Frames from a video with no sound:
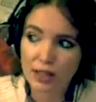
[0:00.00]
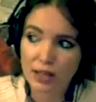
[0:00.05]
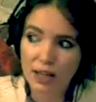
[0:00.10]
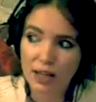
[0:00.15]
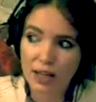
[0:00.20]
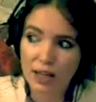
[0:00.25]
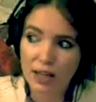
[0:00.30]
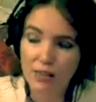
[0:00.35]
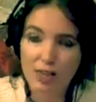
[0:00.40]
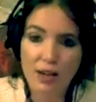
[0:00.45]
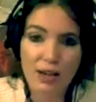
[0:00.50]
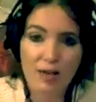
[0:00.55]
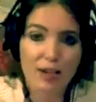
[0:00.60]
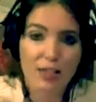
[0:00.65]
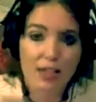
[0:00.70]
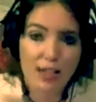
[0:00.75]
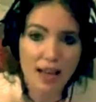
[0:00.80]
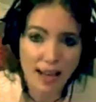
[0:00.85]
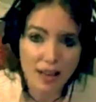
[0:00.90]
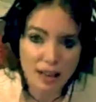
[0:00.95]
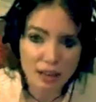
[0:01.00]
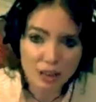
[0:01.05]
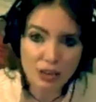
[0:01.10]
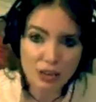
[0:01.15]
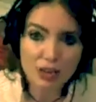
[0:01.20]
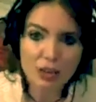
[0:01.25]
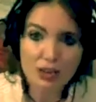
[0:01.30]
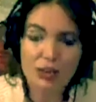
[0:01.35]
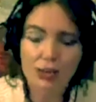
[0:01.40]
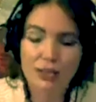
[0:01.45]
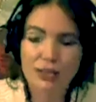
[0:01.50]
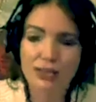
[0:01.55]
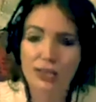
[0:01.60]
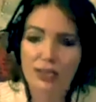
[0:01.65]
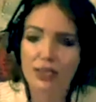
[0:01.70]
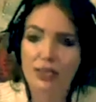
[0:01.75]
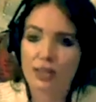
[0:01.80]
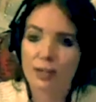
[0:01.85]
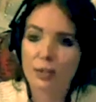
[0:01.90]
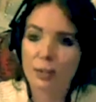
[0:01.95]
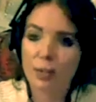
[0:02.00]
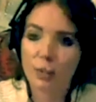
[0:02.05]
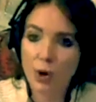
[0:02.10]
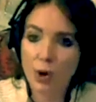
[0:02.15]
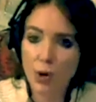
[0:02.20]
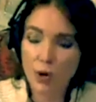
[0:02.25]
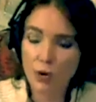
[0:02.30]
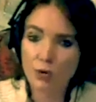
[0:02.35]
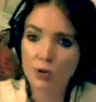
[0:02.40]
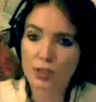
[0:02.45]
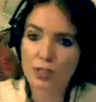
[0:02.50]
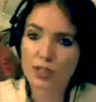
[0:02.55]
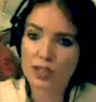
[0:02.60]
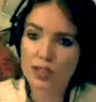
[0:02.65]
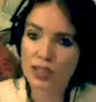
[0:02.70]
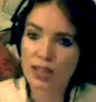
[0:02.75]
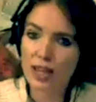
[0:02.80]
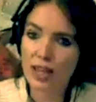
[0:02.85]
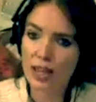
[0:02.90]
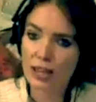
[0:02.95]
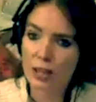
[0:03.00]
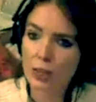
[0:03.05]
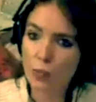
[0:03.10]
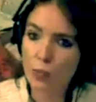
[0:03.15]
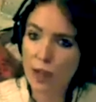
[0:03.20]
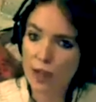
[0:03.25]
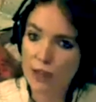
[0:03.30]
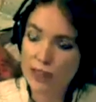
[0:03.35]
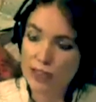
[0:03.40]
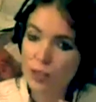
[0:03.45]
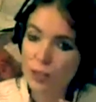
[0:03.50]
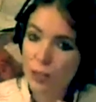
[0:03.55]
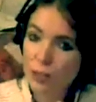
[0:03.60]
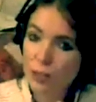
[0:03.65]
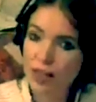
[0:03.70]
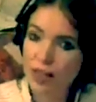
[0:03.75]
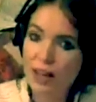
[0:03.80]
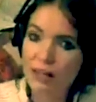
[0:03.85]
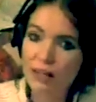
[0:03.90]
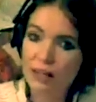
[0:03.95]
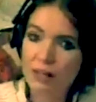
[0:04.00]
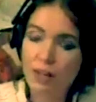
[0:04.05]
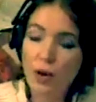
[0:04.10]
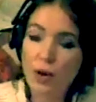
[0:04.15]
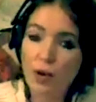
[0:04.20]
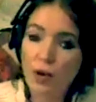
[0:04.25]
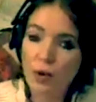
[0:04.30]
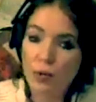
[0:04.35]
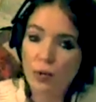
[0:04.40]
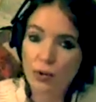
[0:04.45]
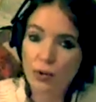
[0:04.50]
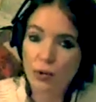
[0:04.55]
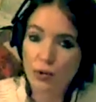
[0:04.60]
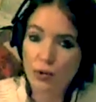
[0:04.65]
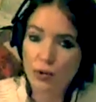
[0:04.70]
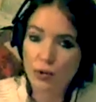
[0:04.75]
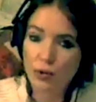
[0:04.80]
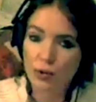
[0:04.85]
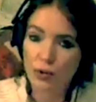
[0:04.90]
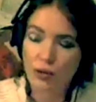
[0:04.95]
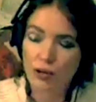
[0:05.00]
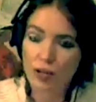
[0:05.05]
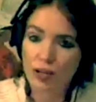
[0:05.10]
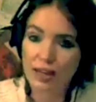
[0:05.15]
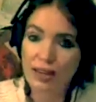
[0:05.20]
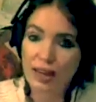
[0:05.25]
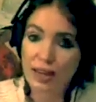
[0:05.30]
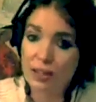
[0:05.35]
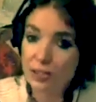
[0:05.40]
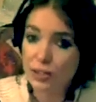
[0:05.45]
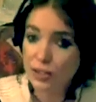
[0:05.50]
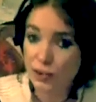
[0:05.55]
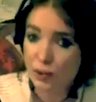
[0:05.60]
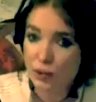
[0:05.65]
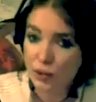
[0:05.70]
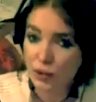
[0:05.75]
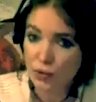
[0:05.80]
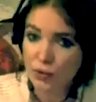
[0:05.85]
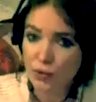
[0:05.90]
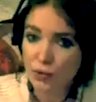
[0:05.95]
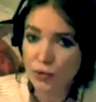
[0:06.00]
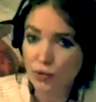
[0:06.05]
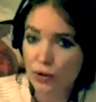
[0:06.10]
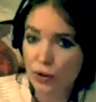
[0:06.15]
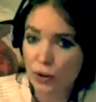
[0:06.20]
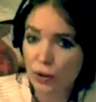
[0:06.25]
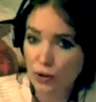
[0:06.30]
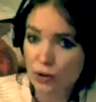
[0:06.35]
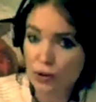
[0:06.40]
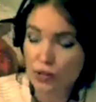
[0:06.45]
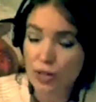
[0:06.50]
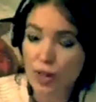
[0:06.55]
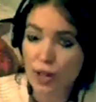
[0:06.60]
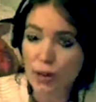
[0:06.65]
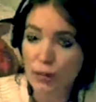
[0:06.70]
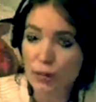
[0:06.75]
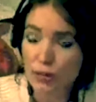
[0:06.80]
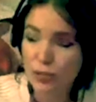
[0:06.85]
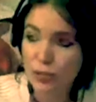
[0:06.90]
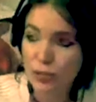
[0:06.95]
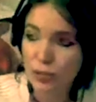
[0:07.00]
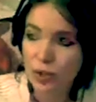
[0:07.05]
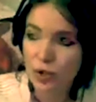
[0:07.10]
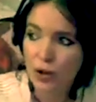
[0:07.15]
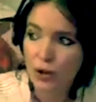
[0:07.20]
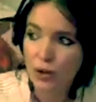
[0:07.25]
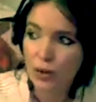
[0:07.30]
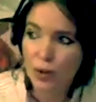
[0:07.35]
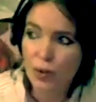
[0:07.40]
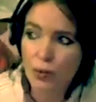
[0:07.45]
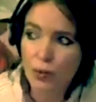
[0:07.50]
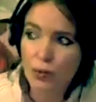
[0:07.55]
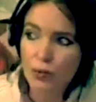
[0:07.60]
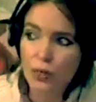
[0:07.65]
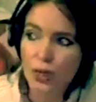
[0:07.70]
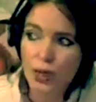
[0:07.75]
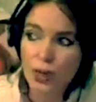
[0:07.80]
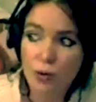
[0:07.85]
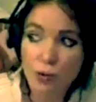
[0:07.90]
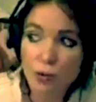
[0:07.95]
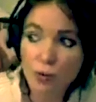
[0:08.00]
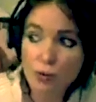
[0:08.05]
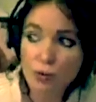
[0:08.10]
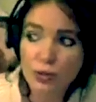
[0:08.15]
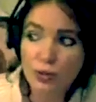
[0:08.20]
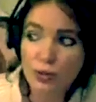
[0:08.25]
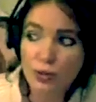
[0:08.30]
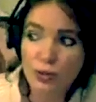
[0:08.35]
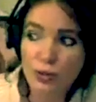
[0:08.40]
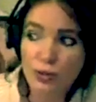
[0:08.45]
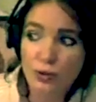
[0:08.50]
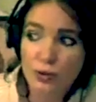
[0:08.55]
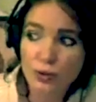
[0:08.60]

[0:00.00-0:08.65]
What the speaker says: and there is ancient worlds and ways that we have known in our soul for a long time as well that also